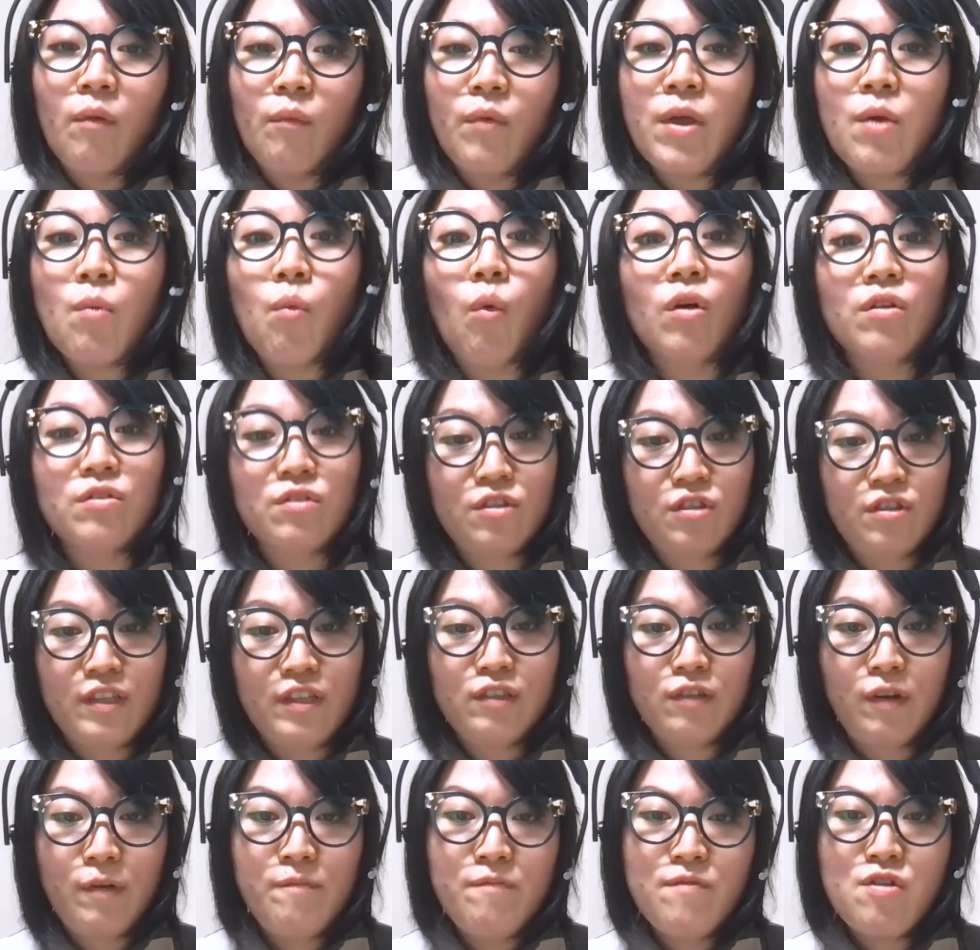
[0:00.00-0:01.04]
we want to
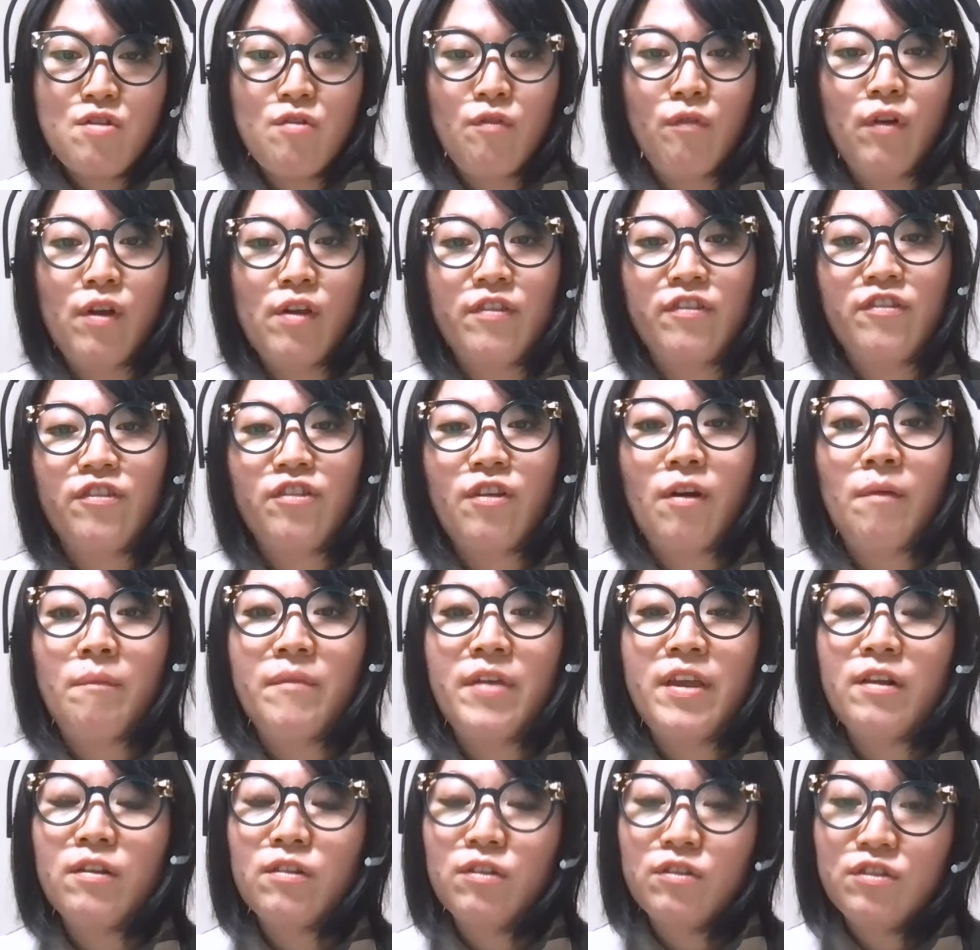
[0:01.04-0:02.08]
equip you with some
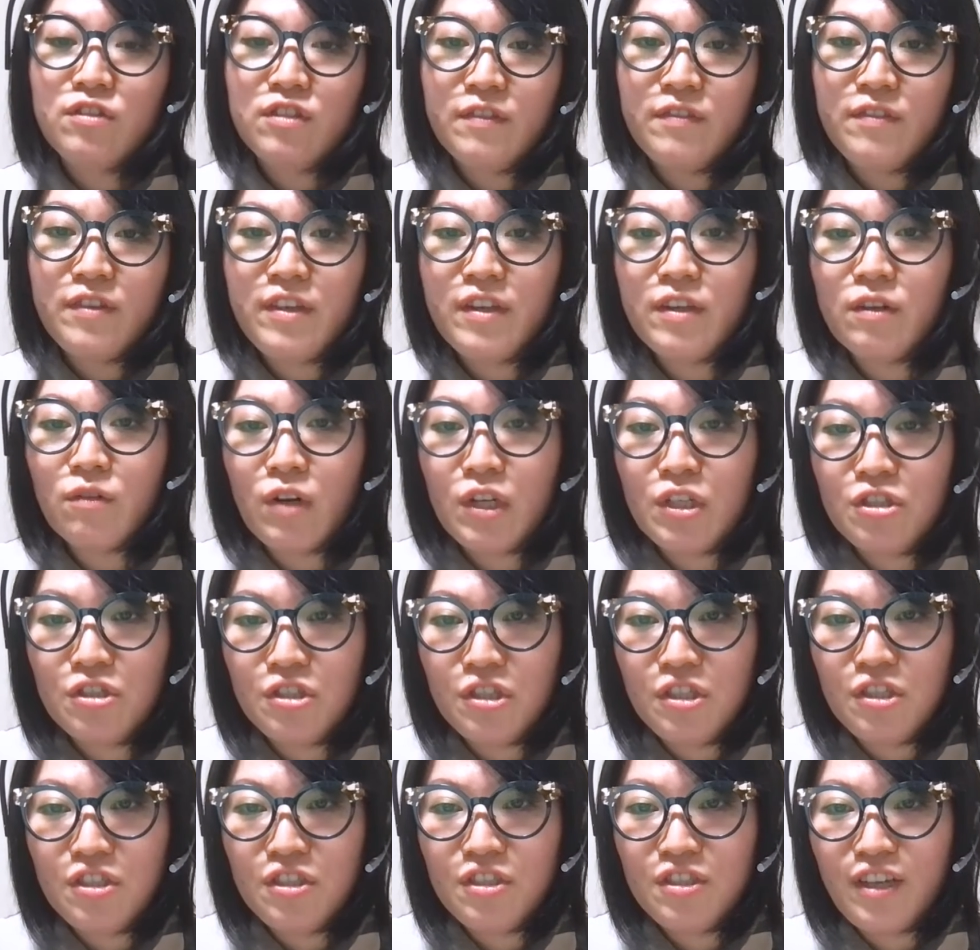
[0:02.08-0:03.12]
inclusivity
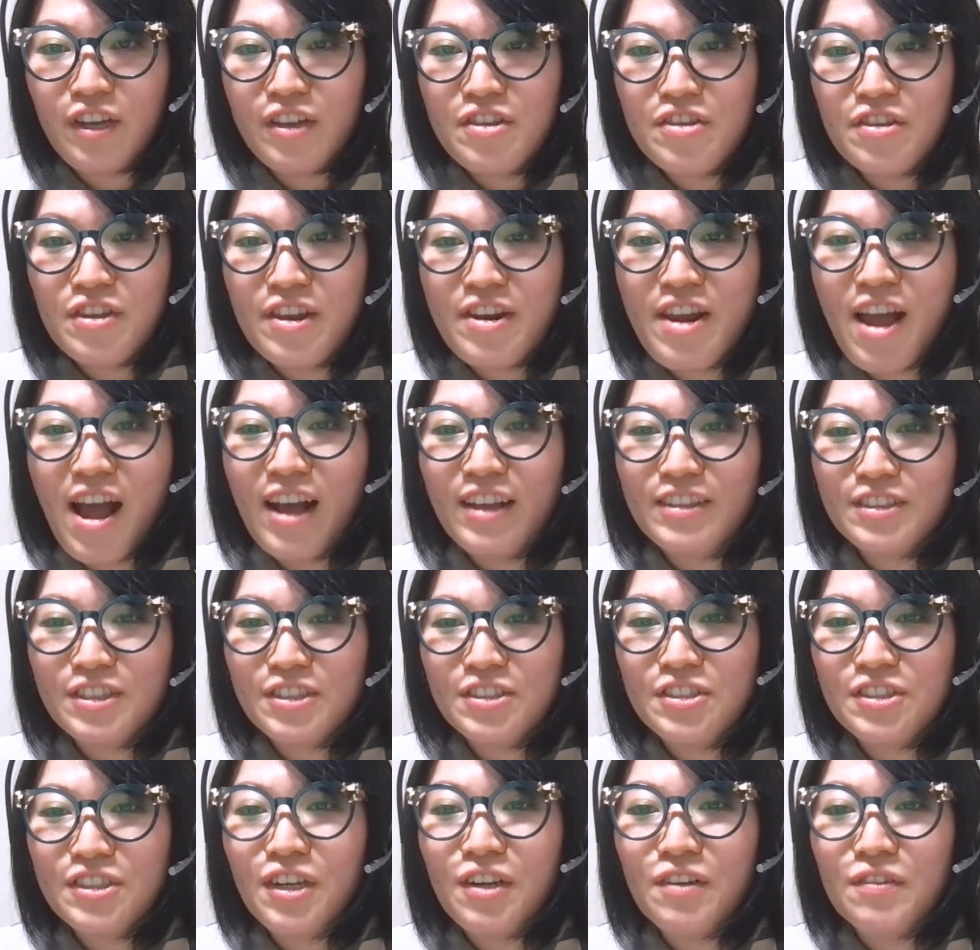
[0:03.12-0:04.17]
questions that you can ask
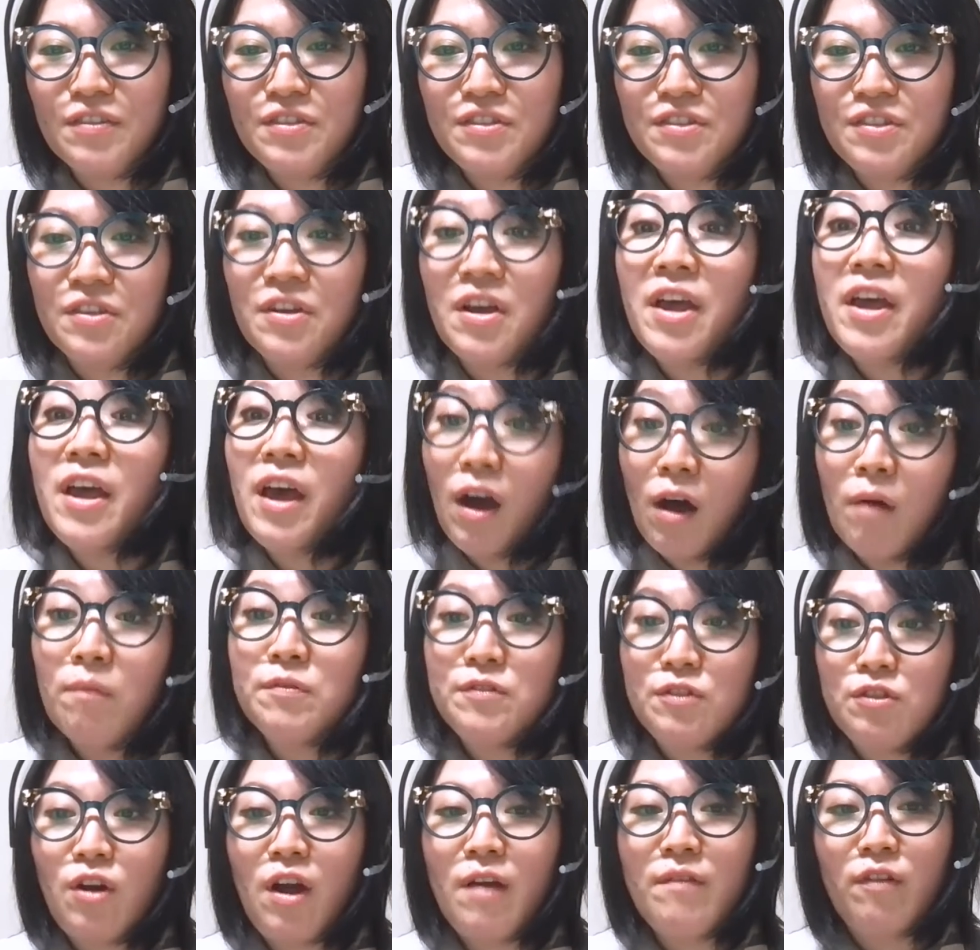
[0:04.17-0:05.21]
yourselves to
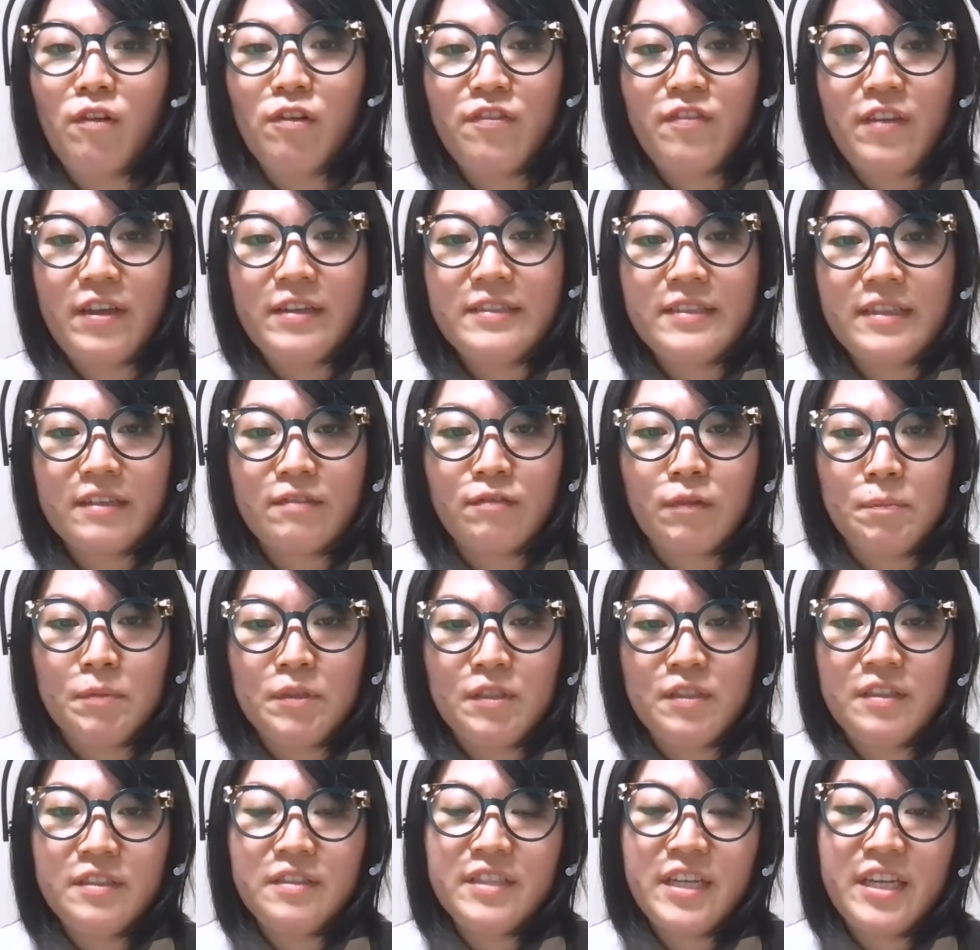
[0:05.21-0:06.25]
help drive authentic
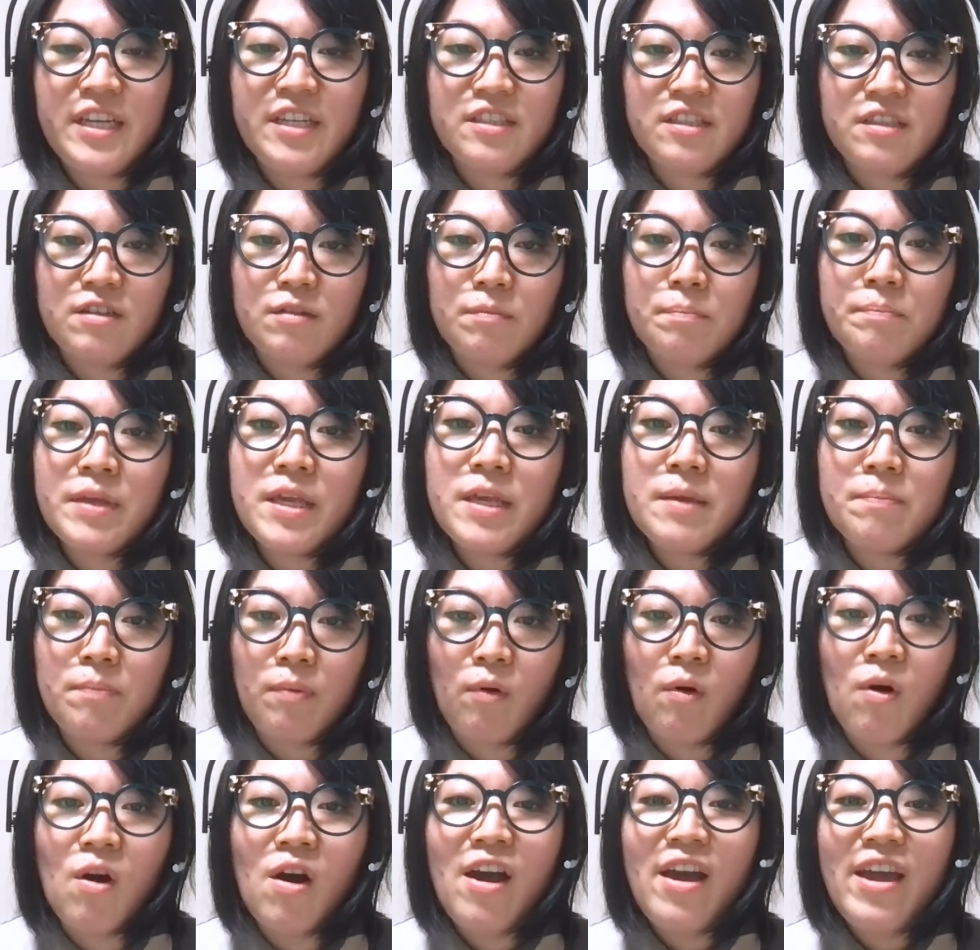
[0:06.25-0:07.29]
representation of
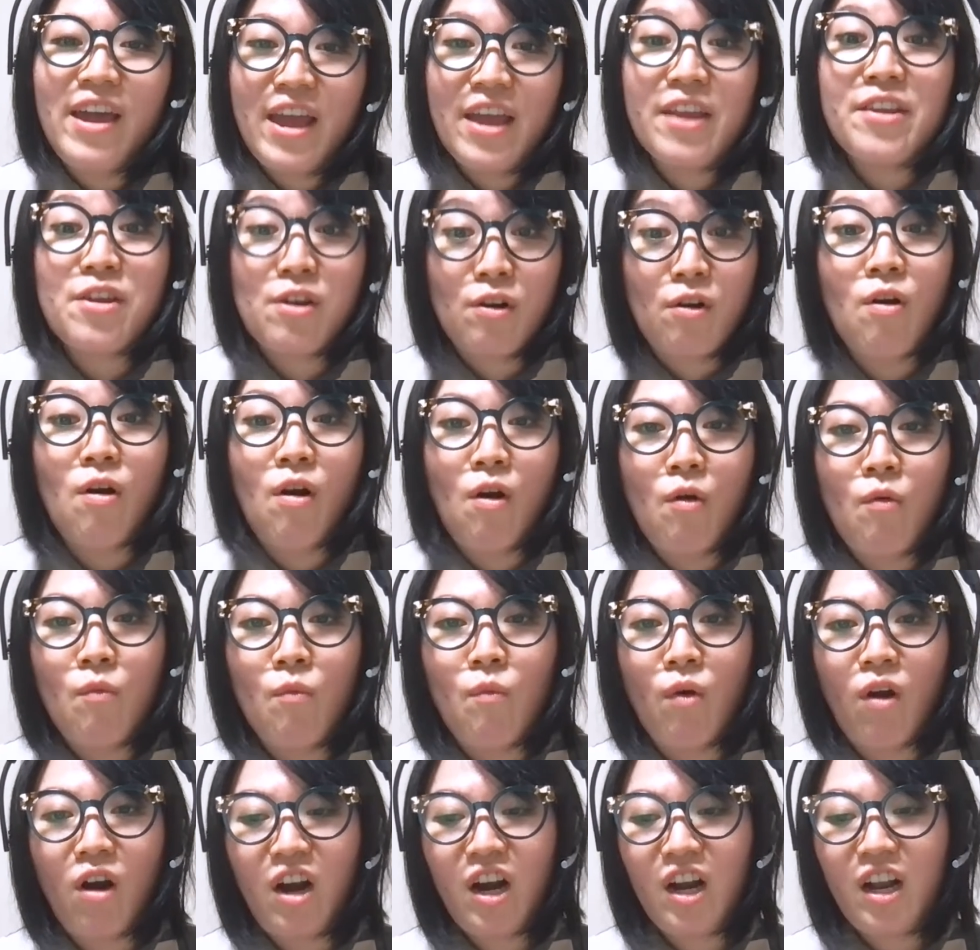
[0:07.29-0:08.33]
people in your
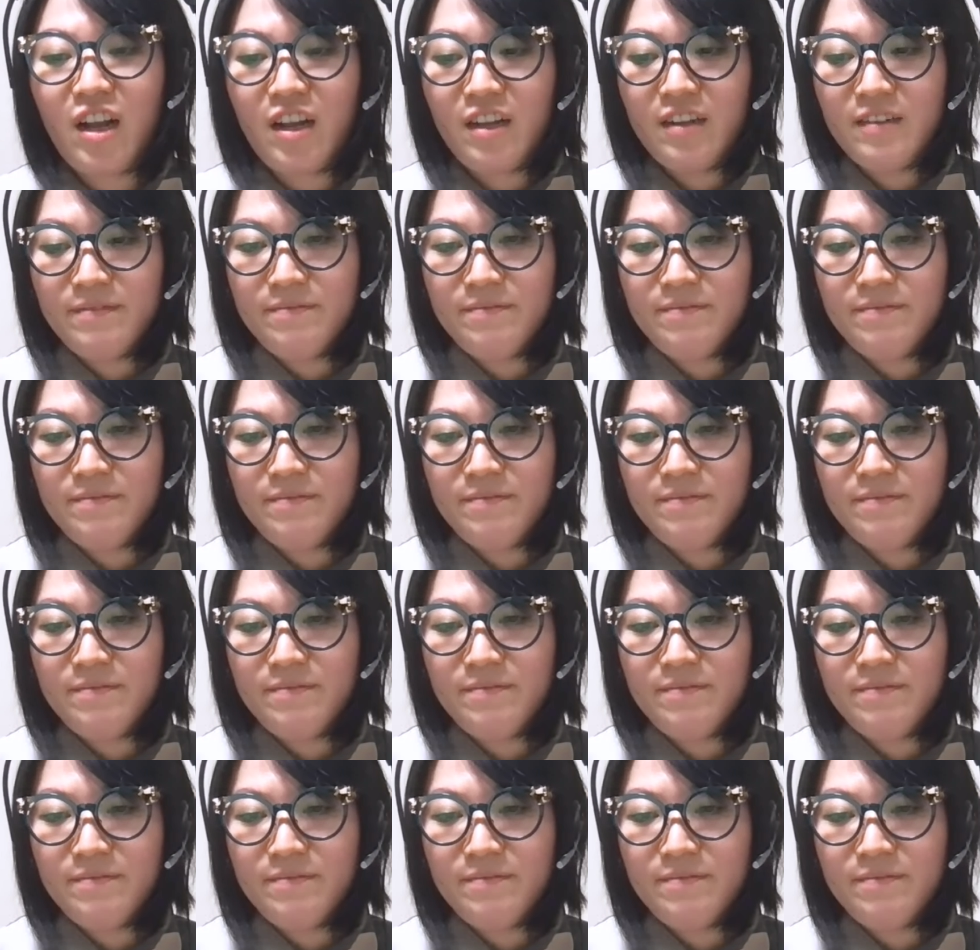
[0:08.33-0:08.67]
own work.